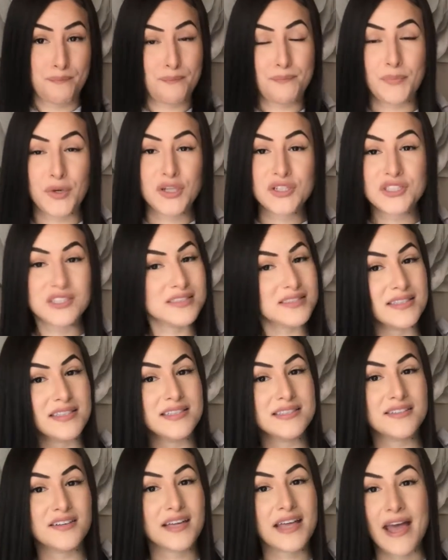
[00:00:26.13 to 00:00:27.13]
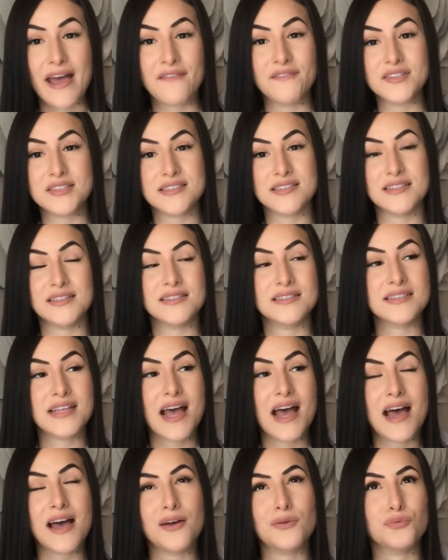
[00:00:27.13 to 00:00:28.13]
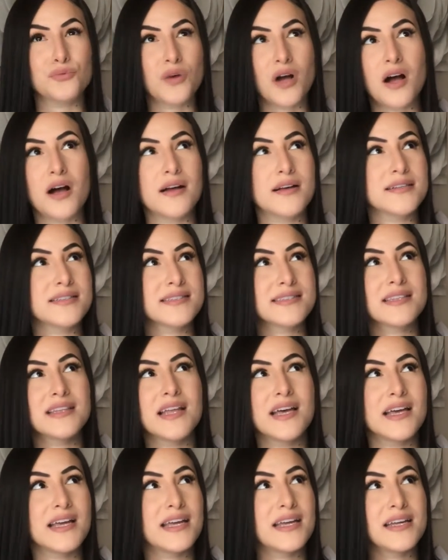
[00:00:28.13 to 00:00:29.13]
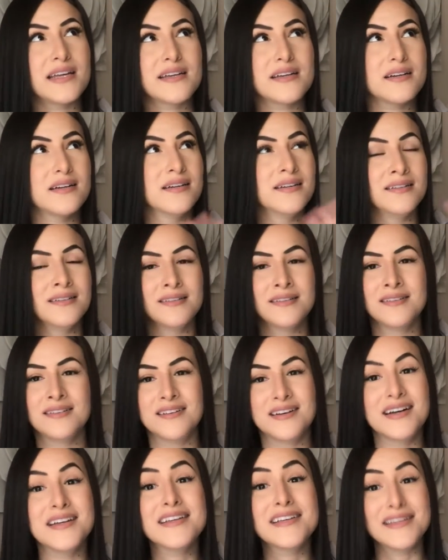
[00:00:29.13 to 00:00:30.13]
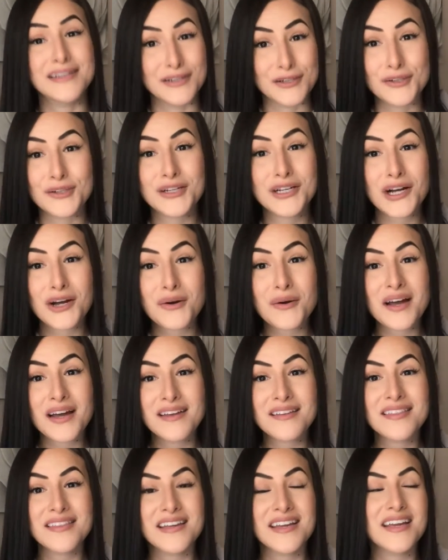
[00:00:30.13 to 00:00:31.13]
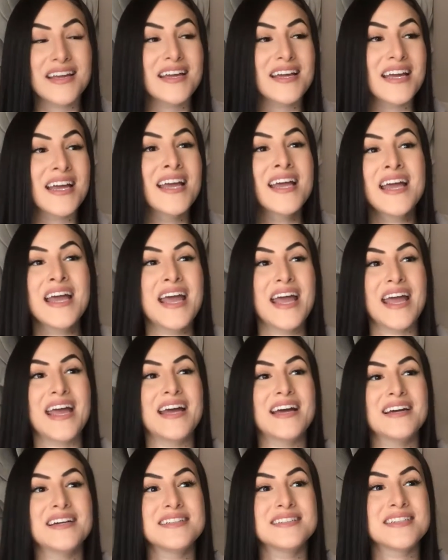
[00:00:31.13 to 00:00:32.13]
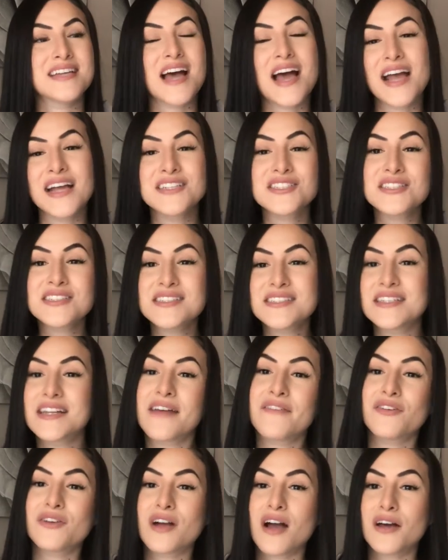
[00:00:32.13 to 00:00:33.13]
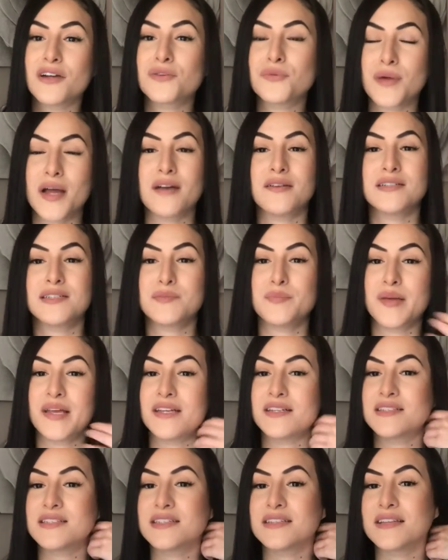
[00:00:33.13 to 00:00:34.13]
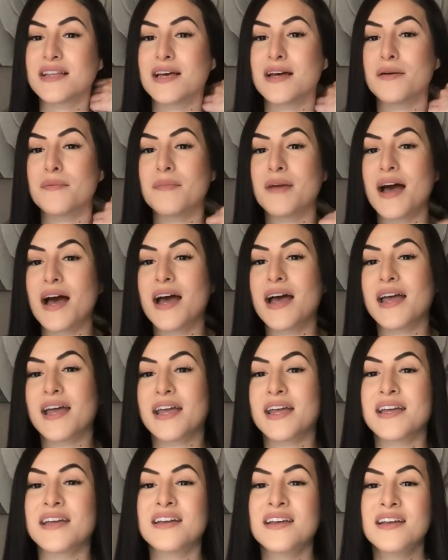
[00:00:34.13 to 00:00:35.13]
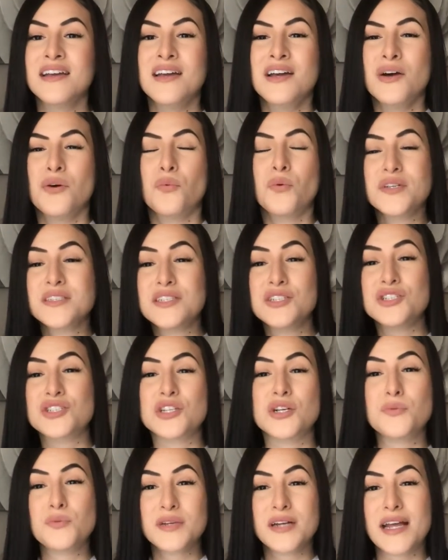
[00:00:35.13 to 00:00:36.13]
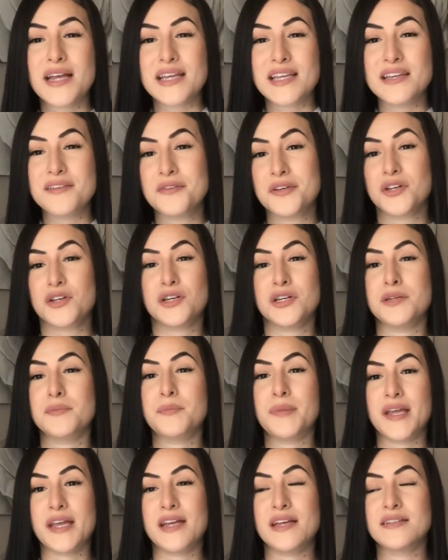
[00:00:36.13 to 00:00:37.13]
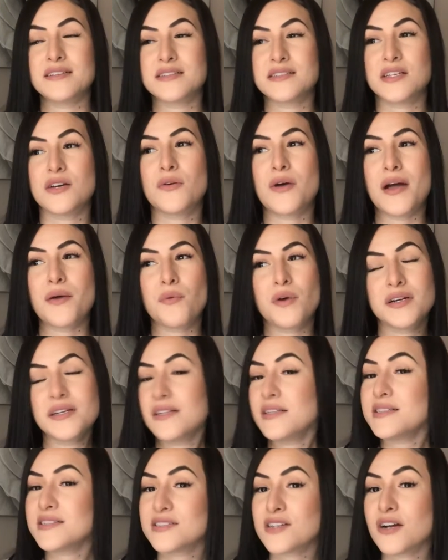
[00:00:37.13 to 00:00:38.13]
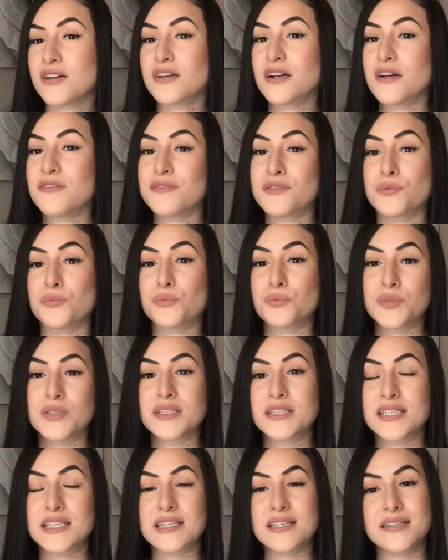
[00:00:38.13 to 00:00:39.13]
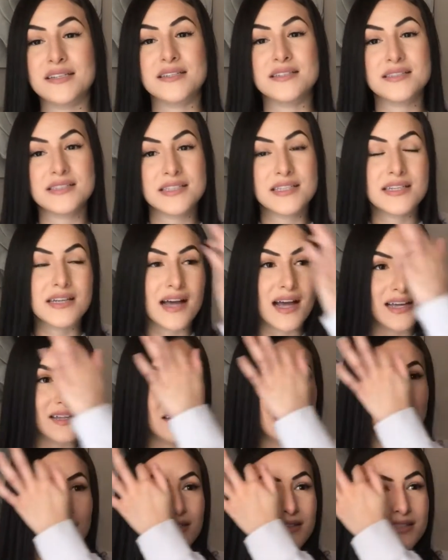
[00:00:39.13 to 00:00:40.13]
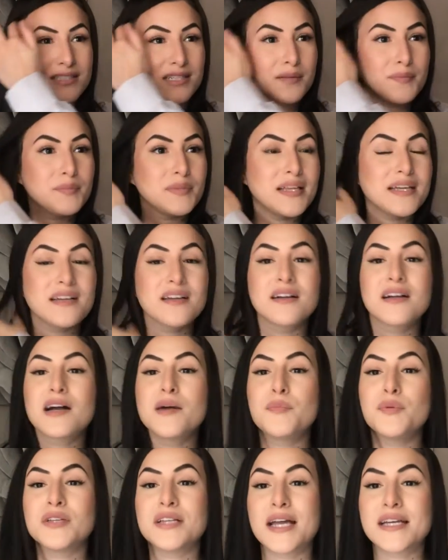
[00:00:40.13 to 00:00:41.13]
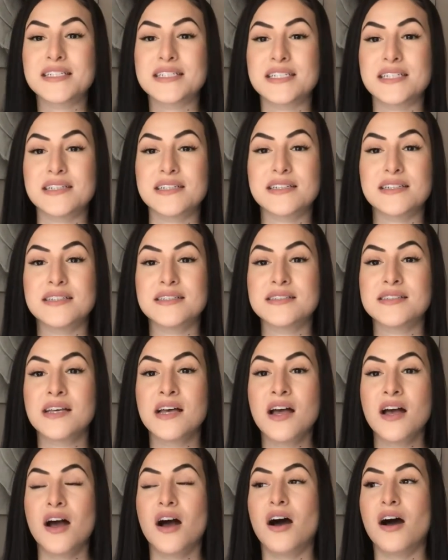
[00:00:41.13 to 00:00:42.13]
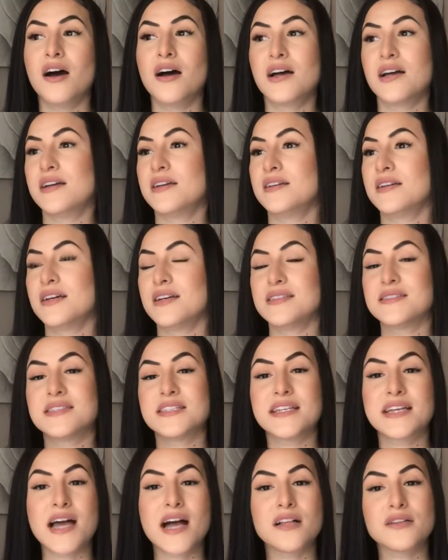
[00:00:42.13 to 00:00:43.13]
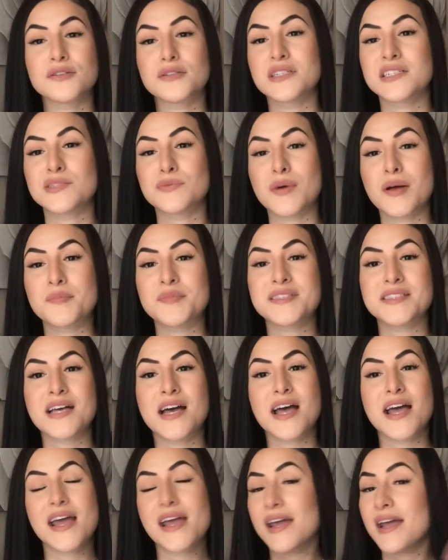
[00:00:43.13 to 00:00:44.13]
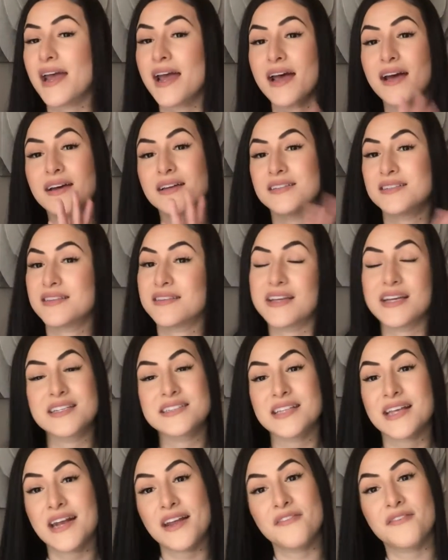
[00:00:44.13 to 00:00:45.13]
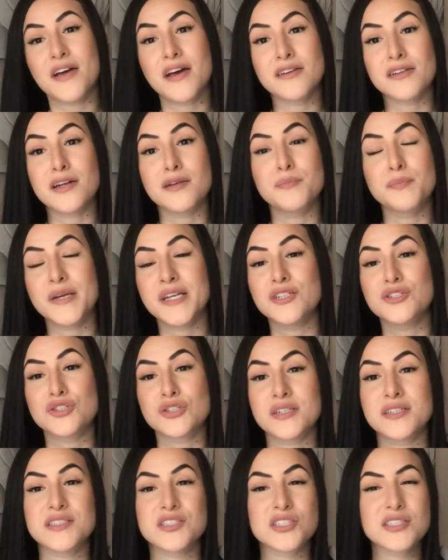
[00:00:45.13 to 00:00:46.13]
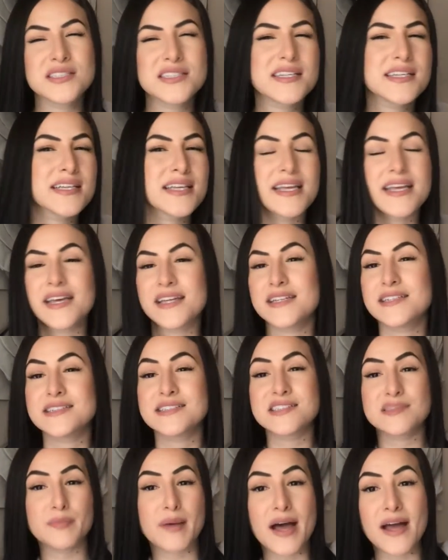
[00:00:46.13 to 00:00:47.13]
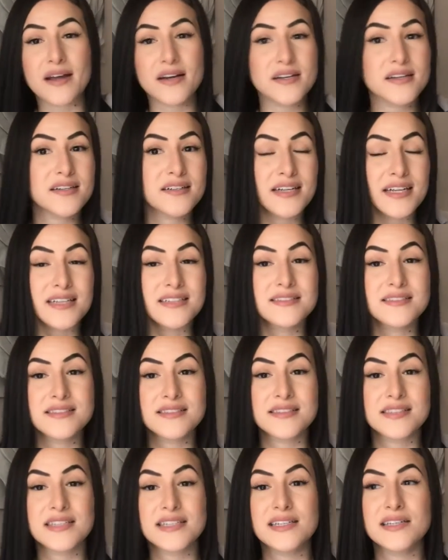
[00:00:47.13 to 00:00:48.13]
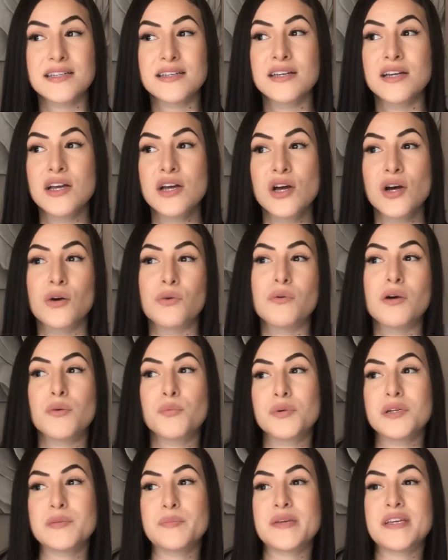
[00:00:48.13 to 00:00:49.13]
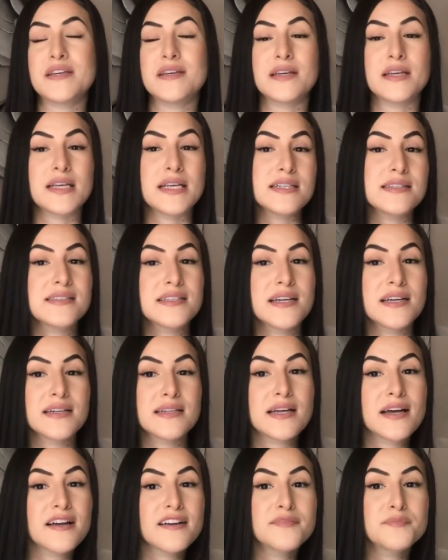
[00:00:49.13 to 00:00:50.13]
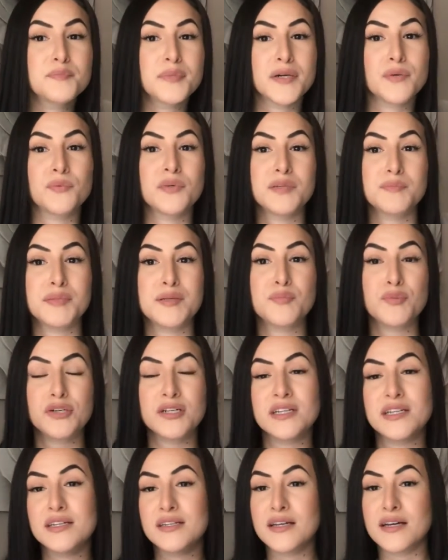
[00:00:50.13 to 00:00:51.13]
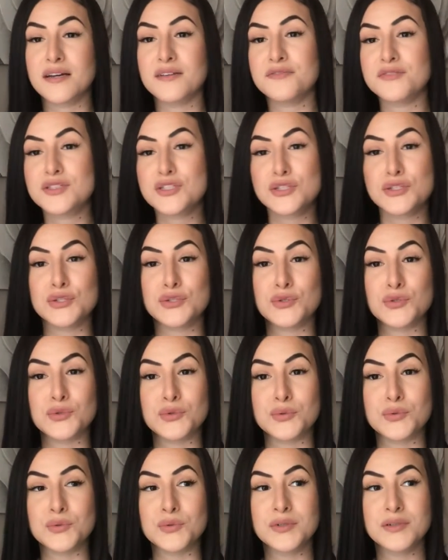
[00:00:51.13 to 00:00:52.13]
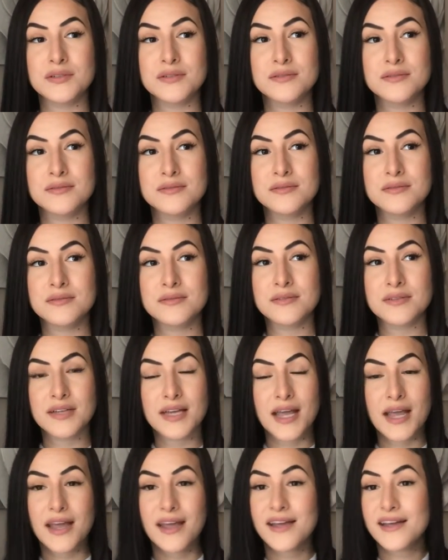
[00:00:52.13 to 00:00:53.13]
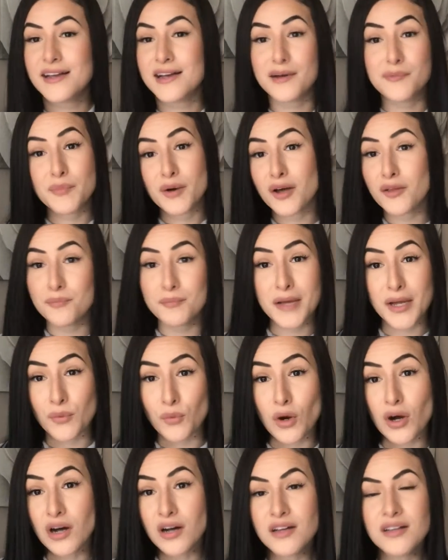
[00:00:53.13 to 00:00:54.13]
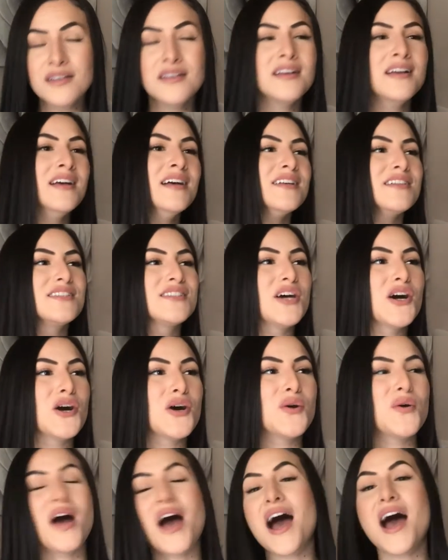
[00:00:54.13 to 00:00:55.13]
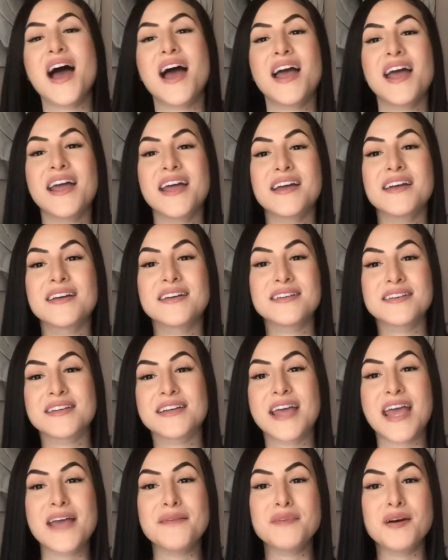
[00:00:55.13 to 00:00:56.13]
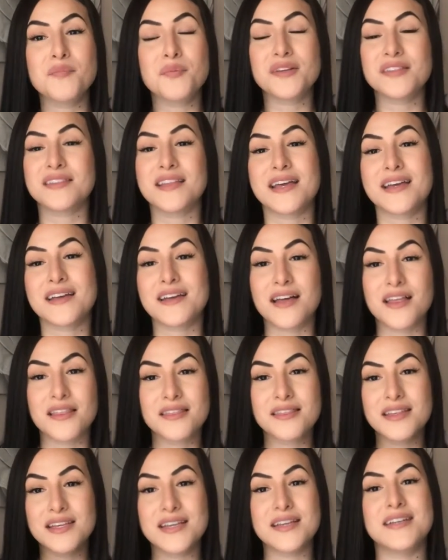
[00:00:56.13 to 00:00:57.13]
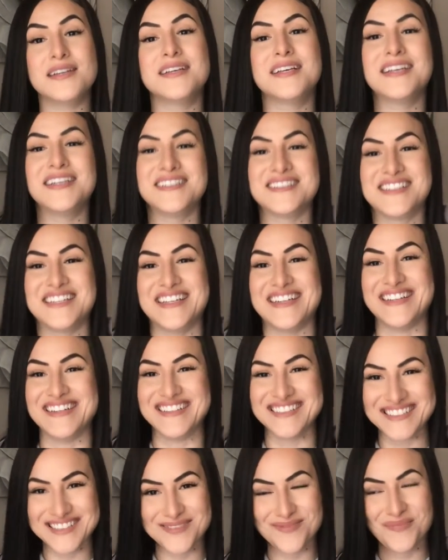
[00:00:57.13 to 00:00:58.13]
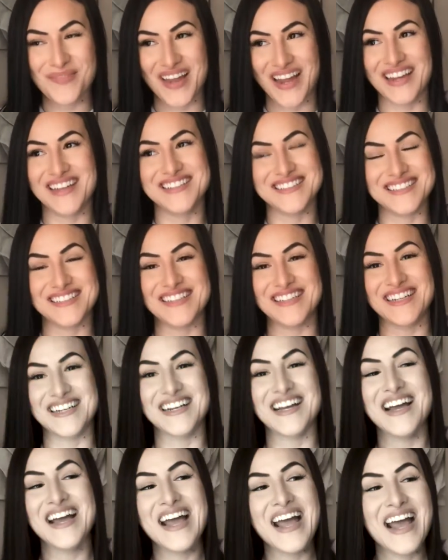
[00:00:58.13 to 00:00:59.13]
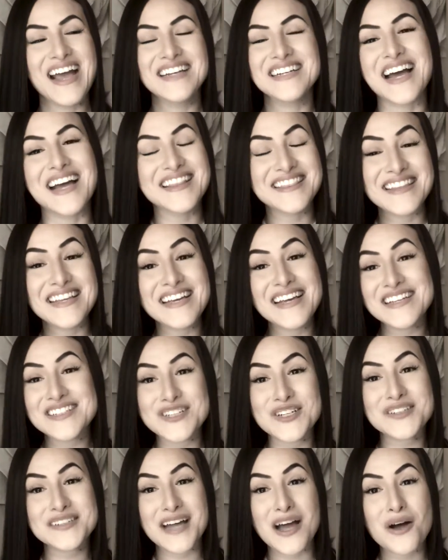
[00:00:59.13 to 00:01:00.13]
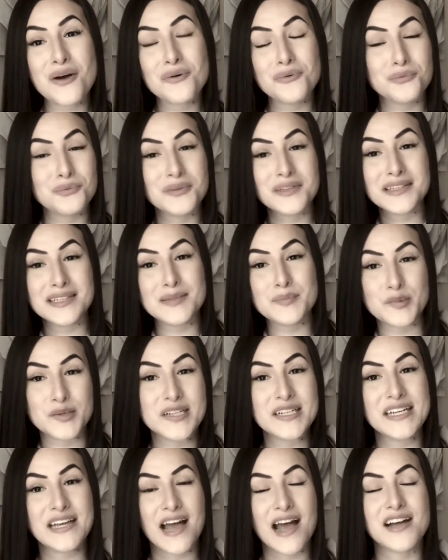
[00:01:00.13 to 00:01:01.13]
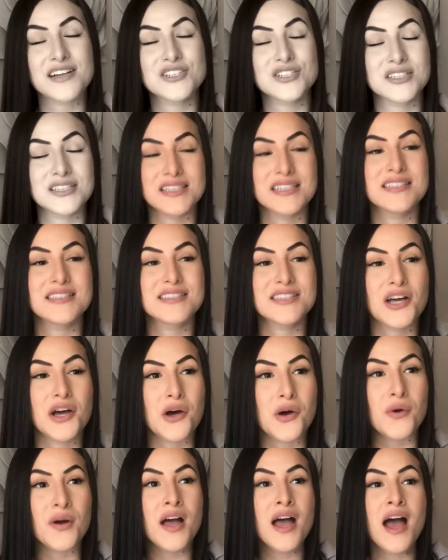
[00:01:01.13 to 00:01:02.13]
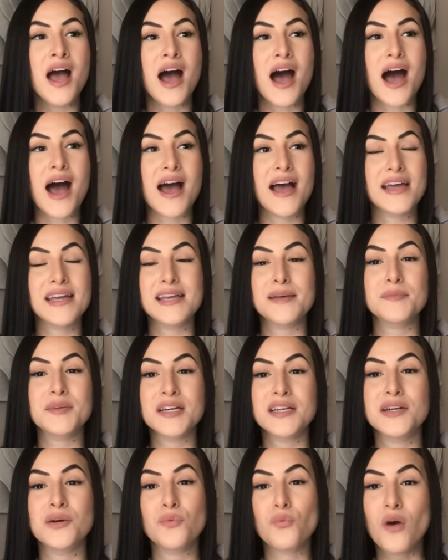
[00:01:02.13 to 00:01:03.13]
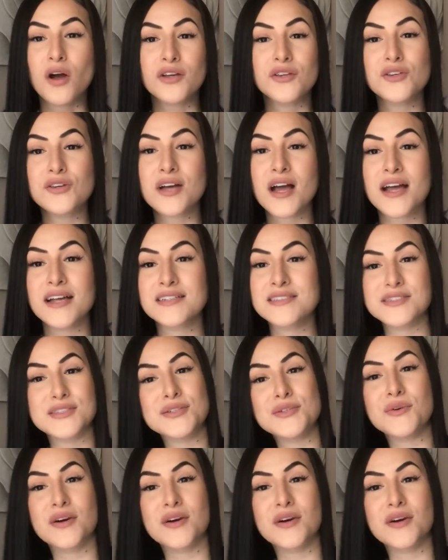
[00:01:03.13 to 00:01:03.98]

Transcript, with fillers: purchased these canvases at Ross like a year ago, I think, and I just never got around to painting them. I wasn't sure what I even could paint, so I wanted to start off really easy. I looked up like a couple ideas on Z Gallerie's website and things that I found on Pinterest just to get inspired and see what would be easy enough but would be pretty enough to hang up on my wall. So I came up with like the easiest painting. And I think it turned out really pretty actually. So I am gonna walk you guys through